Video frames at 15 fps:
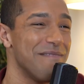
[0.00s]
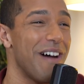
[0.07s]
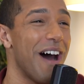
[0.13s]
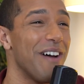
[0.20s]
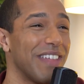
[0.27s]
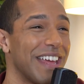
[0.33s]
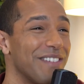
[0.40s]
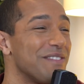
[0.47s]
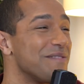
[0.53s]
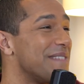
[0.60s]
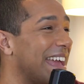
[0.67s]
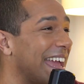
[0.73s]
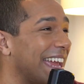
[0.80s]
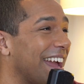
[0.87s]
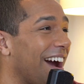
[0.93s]
But I think for
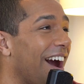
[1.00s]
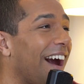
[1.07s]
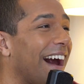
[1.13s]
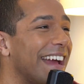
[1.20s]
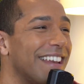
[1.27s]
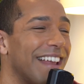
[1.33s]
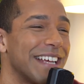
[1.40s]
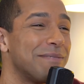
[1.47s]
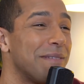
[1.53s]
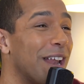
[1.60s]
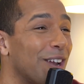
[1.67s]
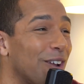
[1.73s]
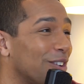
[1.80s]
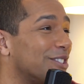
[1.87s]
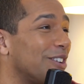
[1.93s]
me, I like spent
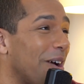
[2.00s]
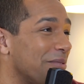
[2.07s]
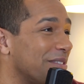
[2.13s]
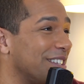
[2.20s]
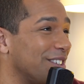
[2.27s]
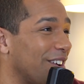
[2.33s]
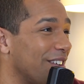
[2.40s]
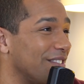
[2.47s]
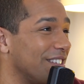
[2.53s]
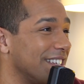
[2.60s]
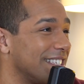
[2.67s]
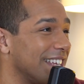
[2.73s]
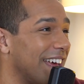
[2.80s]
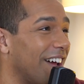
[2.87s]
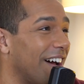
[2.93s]
a lot of time with the
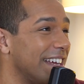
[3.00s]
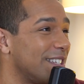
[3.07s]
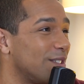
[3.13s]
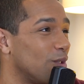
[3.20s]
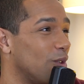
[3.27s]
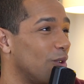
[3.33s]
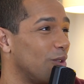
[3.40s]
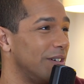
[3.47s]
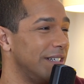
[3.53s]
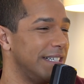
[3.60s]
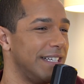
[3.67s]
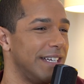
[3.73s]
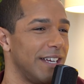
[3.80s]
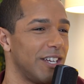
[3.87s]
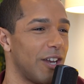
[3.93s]
divers and yeah. I saw,
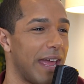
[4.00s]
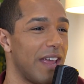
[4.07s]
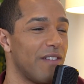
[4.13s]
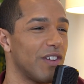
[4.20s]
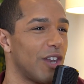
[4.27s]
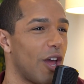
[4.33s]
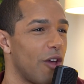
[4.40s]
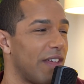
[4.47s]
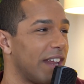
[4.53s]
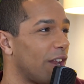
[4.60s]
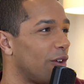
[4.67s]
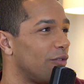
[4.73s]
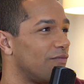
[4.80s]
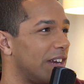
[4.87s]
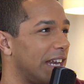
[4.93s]
you know, even though they
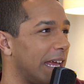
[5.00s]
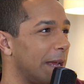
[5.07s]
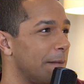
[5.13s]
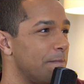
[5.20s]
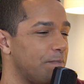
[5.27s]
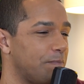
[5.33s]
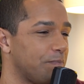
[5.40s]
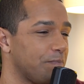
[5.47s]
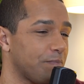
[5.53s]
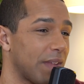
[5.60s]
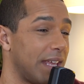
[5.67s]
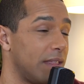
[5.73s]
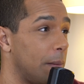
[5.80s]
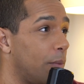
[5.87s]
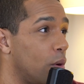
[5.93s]
don't really,
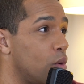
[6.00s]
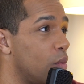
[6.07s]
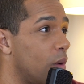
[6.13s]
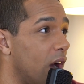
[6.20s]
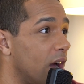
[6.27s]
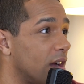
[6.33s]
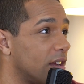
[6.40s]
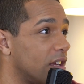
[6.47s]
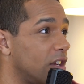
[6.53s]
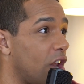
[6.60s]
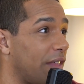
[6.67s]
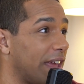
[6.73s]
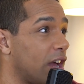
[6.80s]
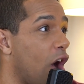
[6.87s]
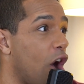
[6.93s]
in the pool work, you know,
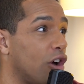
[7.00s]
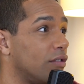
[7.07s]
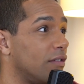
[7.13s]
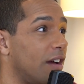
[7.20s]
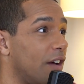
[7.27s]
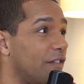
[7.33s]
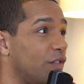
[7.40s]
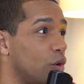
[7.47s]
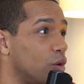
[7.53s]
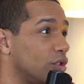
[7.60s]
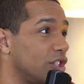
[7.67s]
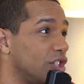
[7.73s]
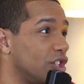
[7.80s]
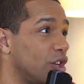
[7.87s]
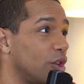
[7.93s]
they can't afford
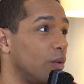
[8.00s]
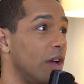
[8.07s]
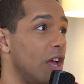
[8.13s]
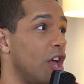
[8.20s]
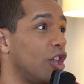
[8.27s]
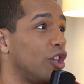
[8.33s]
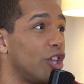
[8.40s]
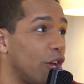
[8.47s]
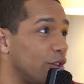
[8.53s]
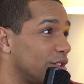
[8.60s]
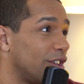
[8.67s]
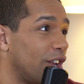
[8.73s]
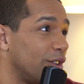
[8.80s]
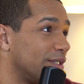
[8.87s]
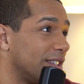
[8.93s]
to do loads
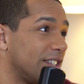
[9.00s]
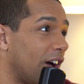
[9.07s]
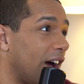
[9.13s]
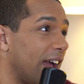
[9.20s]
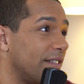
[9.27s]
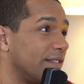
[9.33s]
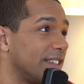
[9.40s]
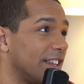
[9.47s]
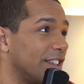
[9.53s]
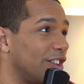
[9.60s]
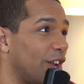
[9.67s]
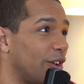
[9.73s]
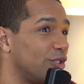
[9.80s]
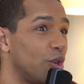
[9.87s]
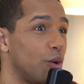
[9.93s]
and loads of dives and, you
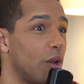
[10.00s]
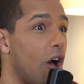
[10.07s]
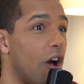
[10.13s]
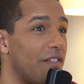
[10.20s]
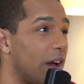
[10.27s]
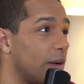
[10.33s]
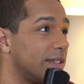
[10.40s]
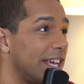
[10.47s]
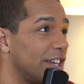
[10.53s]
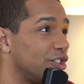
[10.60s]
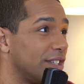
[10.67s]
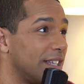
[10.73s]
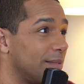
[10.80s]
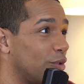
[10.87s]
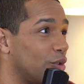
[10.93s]
know, two and a half hour
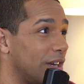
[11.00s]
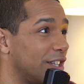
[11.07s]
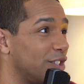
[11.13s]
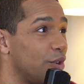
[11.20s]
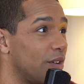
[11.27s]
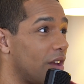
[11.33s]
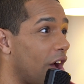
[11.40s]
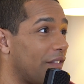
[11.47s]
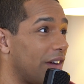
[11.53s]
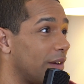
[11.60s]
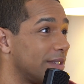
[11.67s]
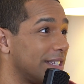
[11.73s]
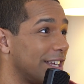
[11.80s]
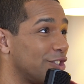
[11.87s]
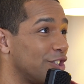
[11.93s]
sessions in the morning, two mm. and a half hour
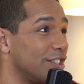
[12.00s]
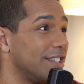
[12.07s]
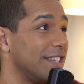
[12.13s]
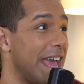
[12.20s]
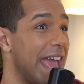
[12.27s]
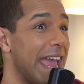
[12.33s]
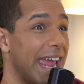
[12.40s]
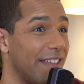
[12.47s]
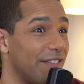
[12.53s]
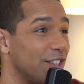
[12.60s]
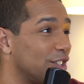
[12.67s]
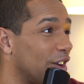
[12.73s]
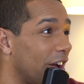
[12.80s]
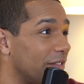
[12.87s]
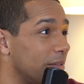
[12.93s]
sessions in the
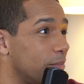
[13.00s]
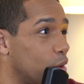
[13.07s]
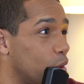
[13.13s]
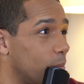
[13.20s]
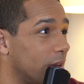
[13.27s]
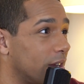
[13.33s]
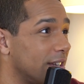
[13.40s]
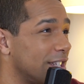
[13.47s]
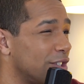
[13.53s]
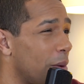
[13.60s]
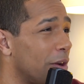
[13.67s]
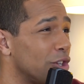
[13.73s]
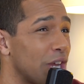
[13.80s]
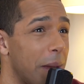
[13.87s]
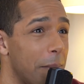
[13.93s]
diving pool because there's so
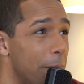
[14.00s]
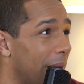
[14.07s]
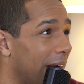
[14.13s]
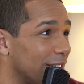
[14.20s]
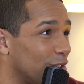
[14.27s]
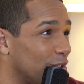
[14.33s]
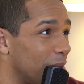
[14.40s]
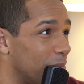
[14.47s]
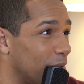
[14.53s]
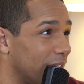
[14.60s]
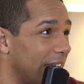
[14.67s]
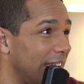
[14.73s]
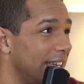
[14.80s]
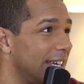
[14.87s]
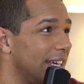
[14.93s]
much impact on your
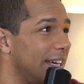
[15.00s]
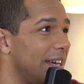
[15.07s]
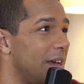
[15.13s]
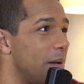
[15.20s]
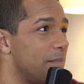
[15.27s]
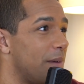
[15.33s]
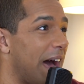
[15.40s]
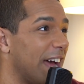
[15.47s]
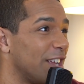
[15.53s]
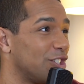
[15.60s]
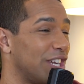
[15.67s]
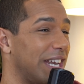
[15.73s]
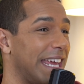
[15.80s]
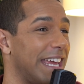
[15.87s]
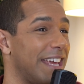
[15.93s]
body. But
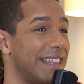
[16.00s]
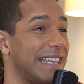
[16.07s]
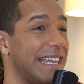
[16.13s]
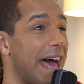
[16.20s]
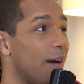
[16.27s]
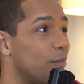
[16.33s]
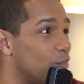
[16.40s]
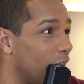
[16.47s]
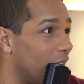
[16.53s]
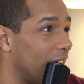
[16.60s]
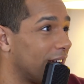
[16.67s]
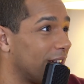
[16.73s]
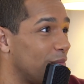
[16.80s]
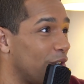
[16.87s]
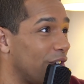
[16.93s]
actually land
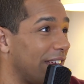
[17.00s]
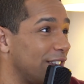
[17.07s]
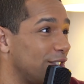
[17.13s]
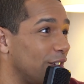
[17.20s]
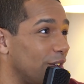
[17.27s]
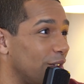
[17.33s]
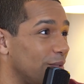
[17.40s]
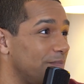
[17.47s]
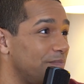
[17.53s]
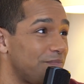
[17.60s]
work and what they do.